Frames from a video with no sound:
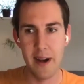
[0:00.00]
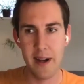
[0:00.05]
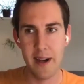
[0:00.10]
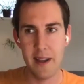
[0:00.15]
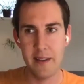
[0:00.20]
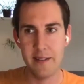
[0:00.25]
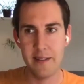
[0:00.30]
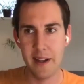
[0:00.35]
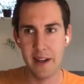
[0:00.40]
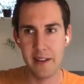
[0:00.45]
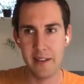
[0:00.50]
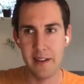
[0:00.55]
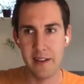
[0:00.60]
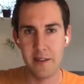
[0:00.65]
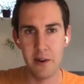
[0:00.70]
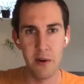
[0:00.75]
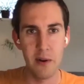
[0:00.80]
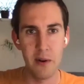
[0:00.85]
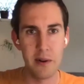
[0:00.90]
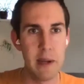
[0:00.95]
I guess, like this
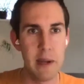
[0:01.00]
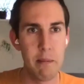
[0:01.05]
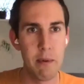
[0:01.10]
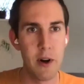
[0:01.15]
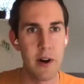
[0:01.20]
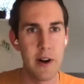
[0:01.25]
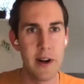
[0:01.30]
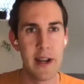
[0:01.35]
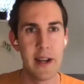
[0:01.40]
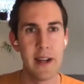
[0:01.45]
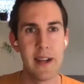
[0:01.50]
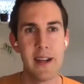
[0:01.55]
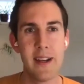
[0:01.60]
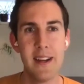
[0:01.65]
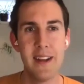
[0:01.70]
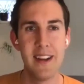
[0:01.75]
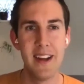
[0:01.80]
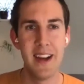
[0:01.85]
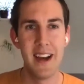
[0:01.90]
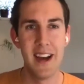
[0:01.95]
whole deep learning
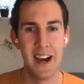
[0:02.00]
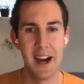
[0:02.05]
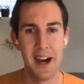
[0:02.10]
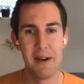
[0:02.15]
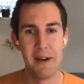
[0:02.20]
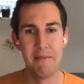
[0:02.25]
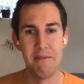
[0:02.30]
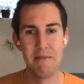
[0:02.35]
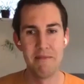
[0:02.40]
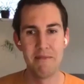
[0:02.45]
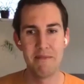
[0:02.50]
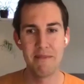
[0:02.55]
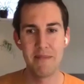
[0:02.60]
um,